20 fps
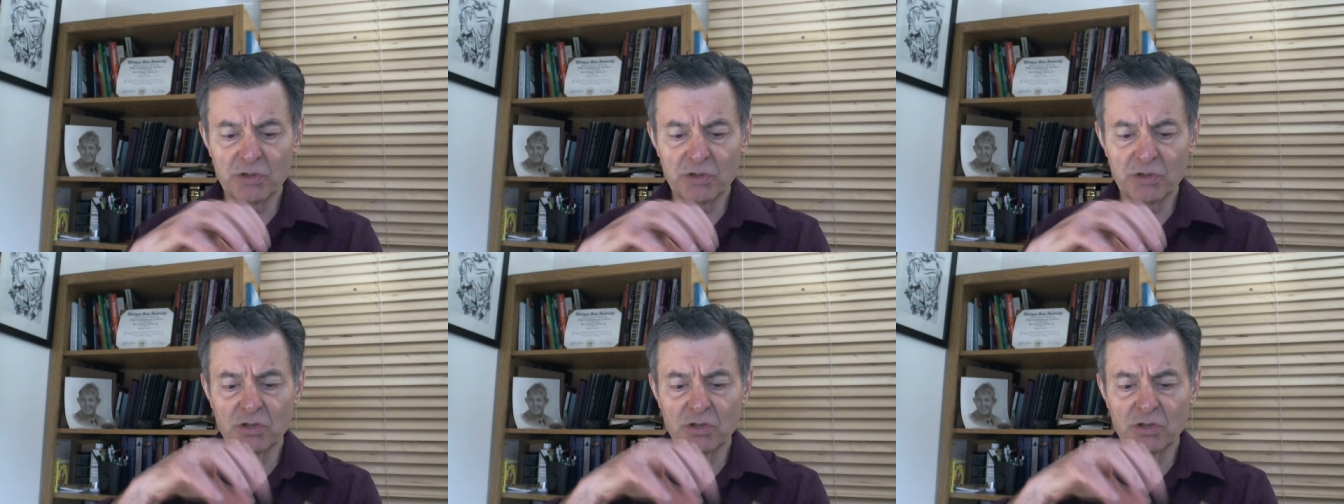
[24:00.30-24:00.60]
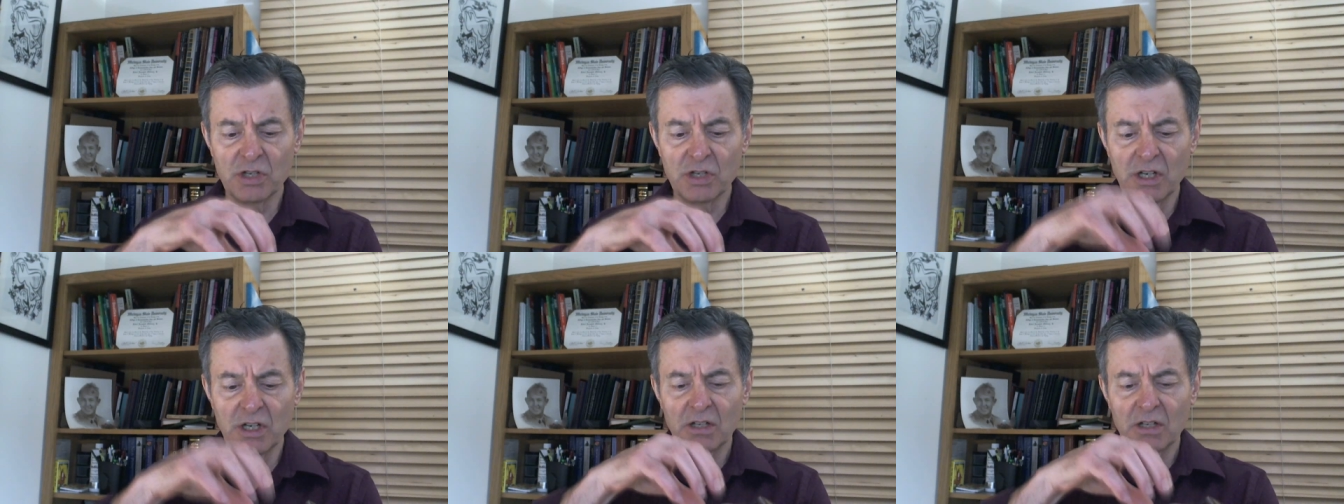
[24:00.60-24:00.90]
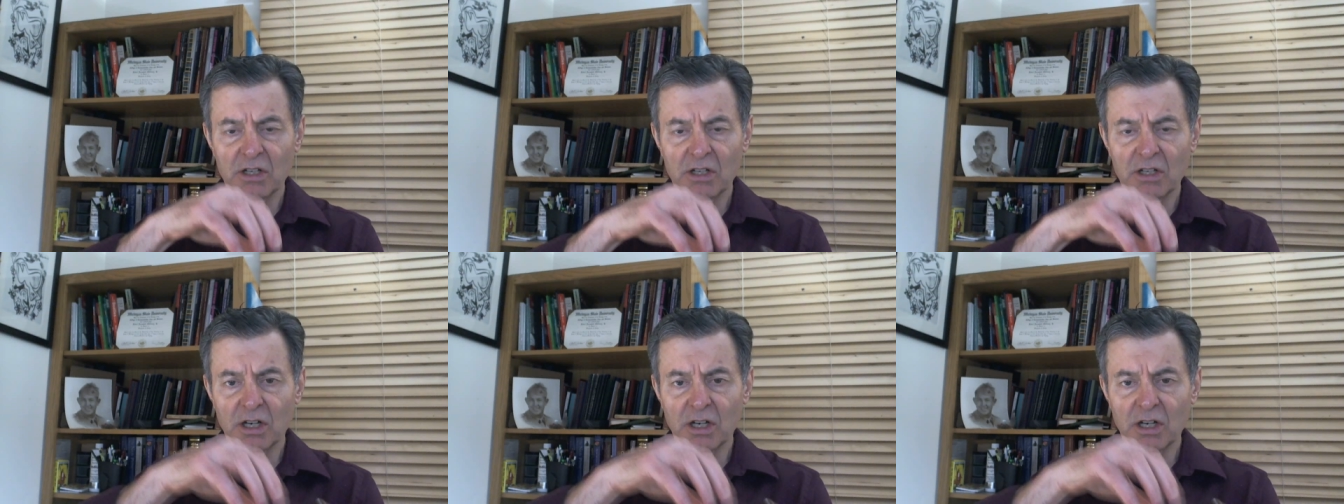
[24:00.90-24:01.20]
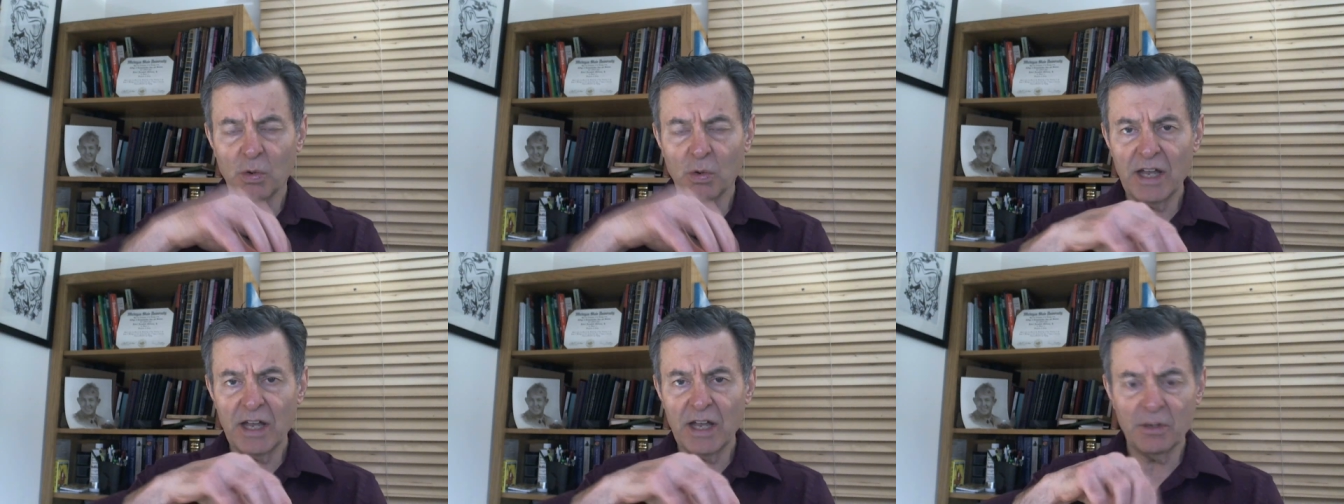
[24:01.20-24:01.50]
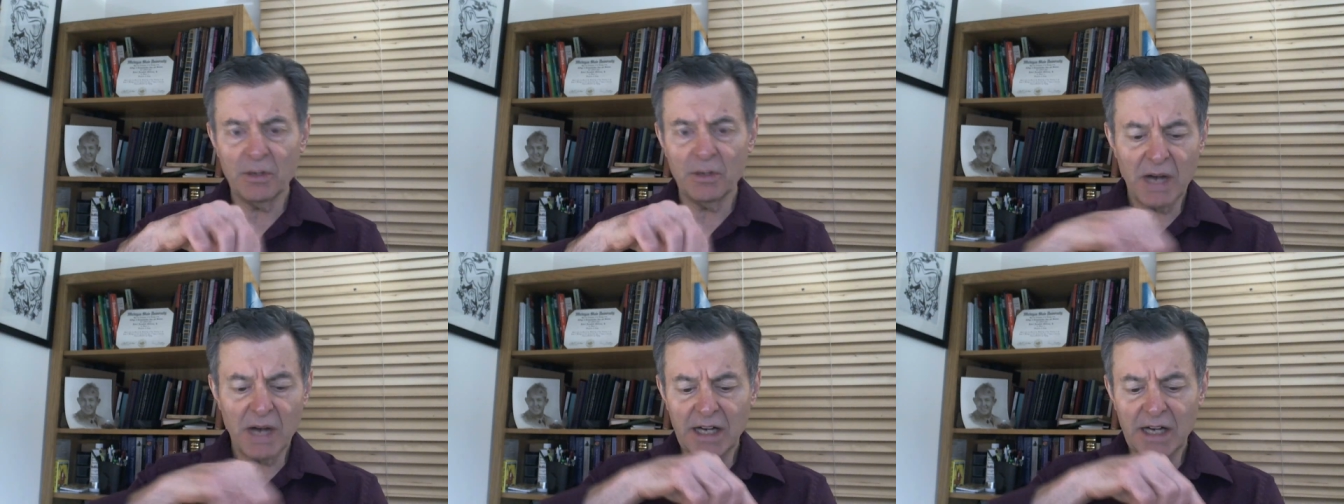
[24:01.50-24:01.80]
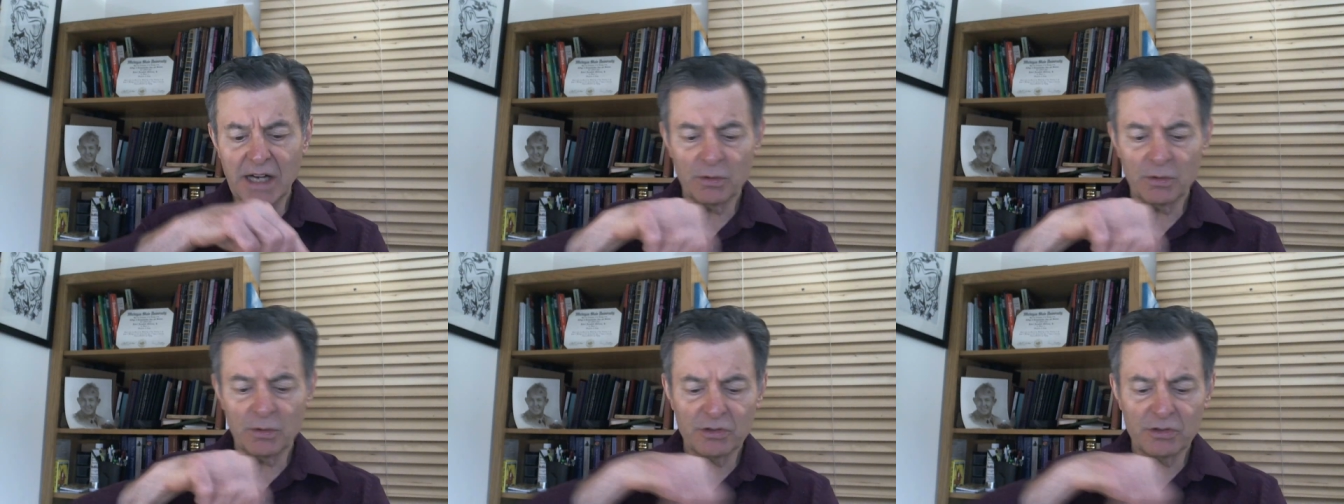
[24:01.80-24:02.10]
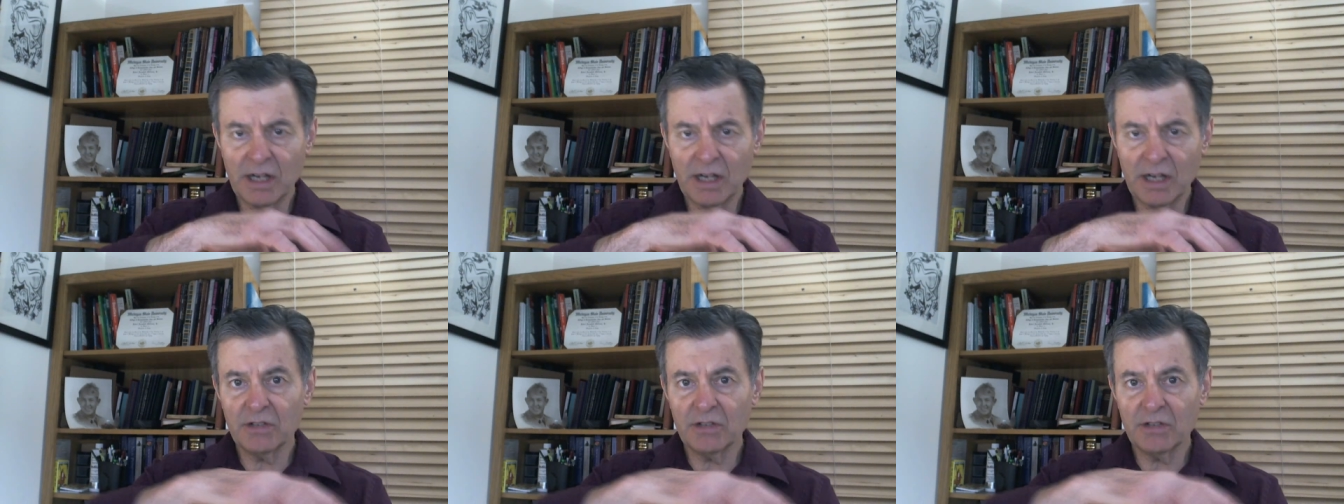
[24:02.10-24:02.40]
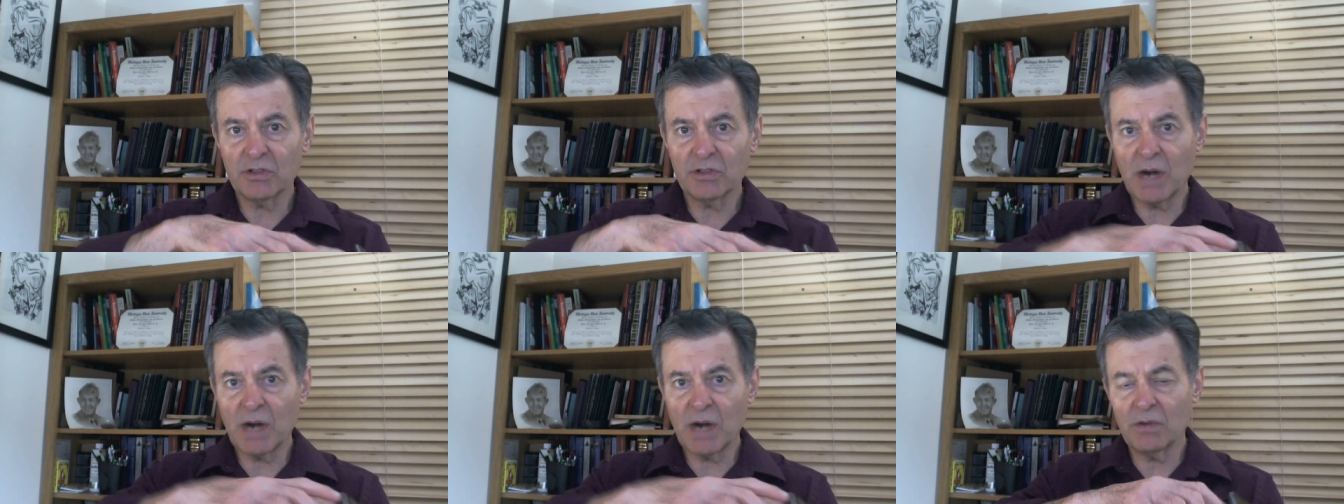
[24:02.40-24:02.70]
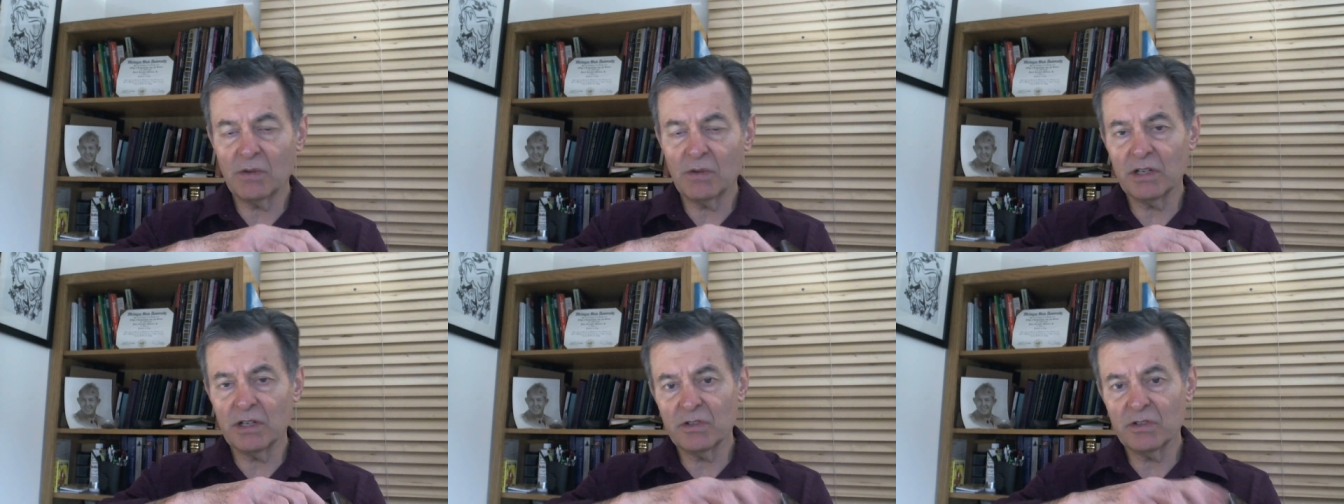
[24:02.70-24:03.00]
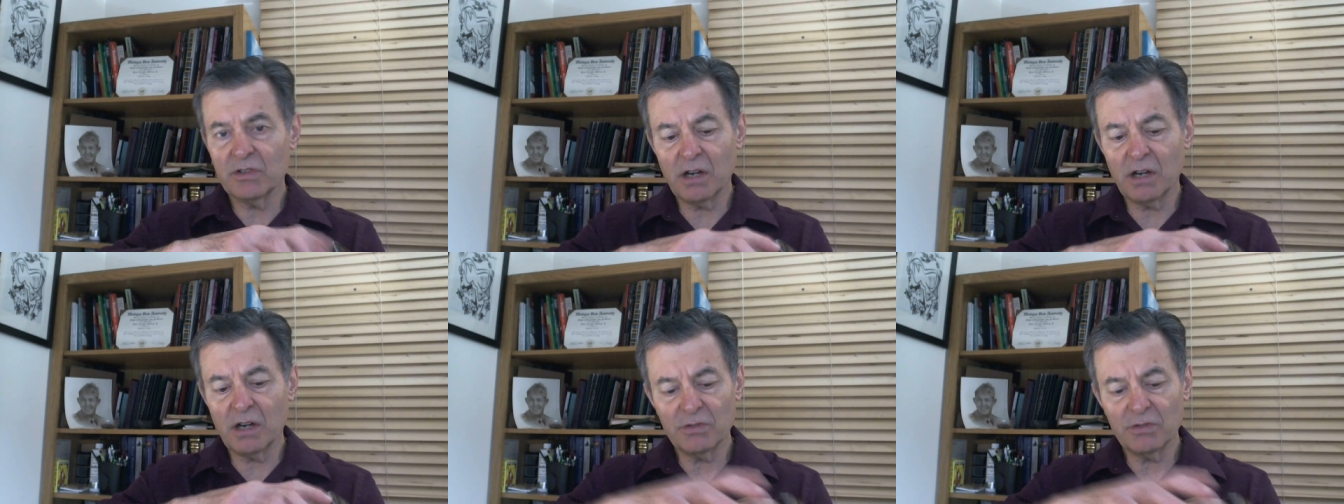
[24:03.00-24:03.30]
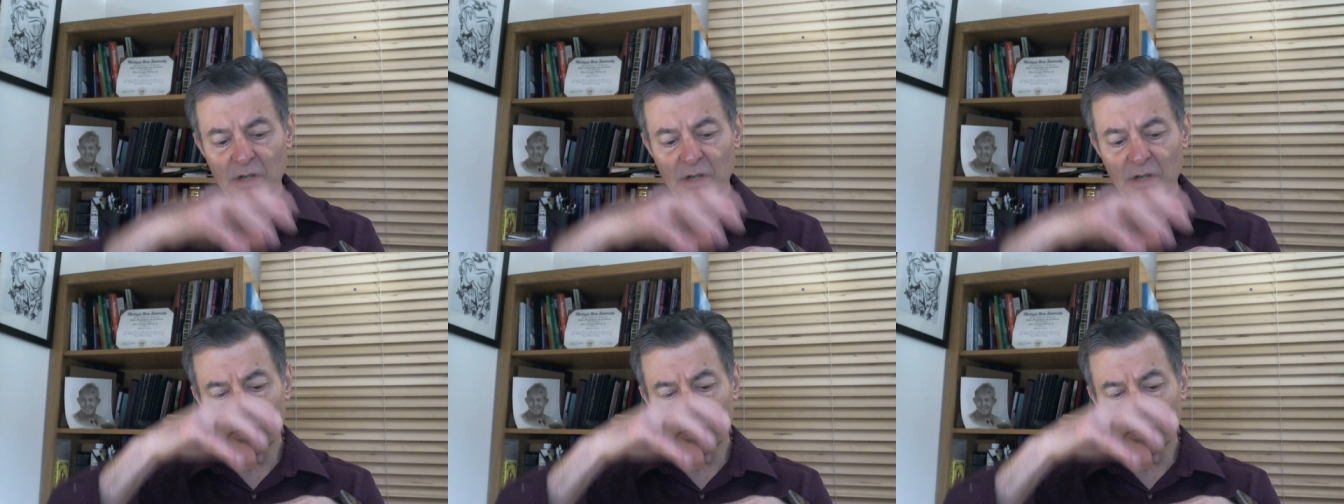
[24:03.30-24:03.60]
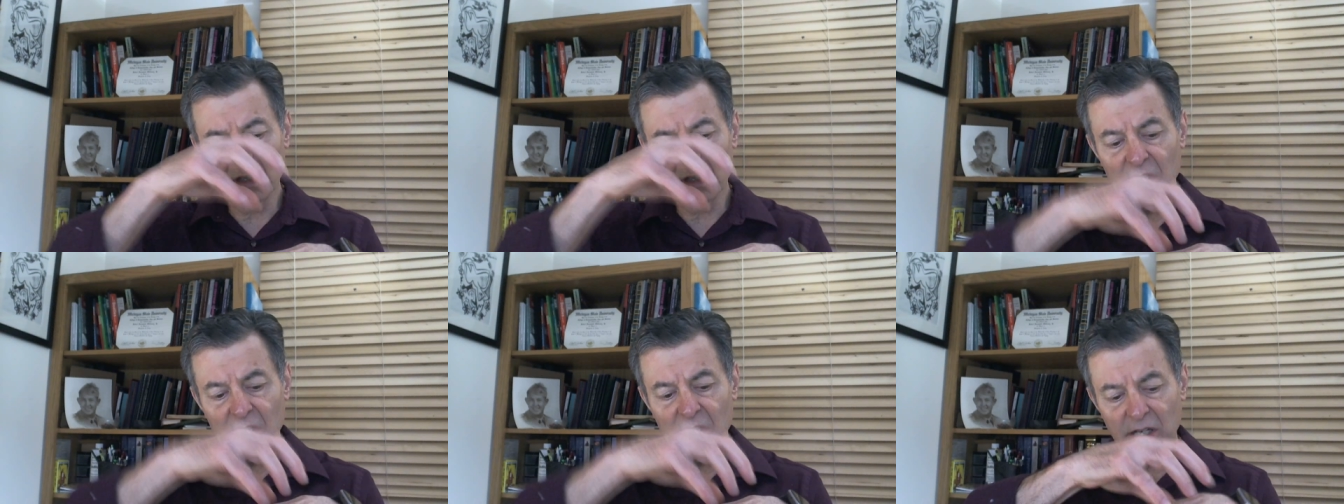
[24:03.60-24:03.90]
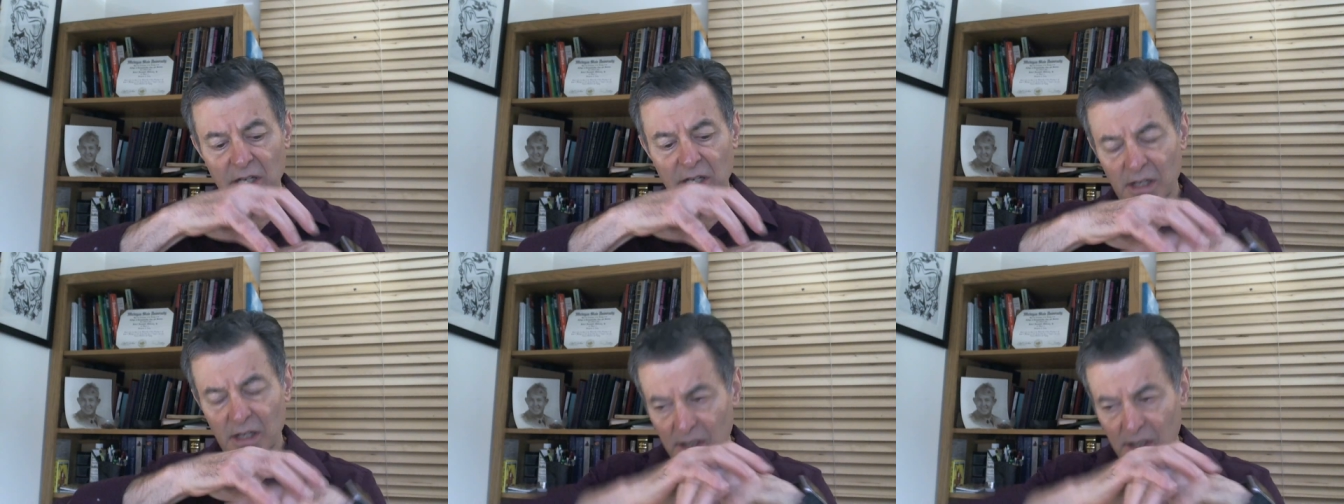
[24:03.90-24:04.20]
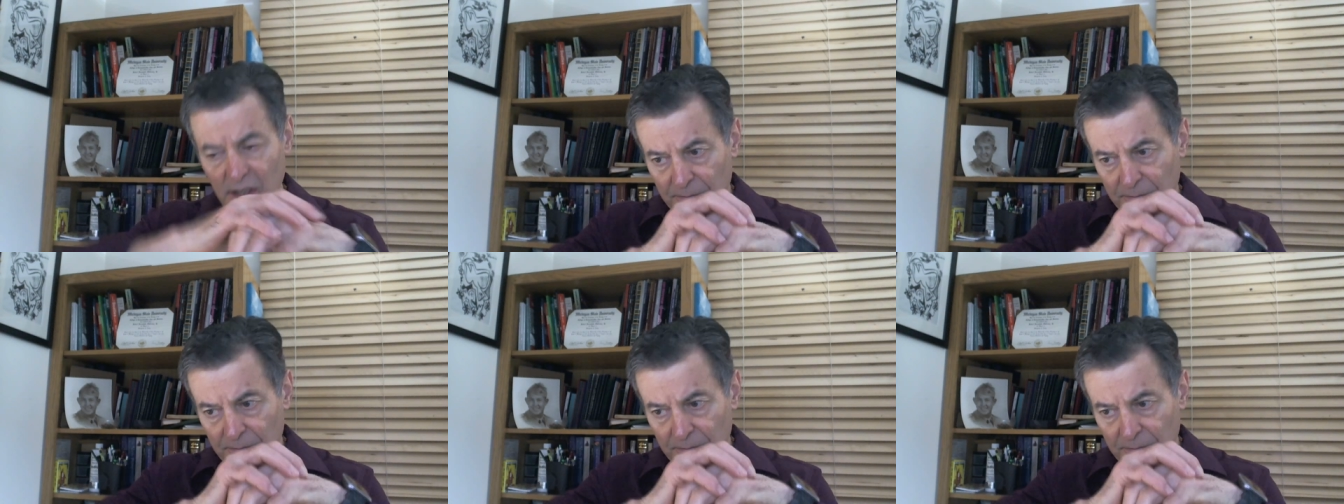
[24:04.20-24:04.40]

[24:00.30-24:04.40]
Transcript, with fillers: was, you know, way the body was trying to surround itself, so you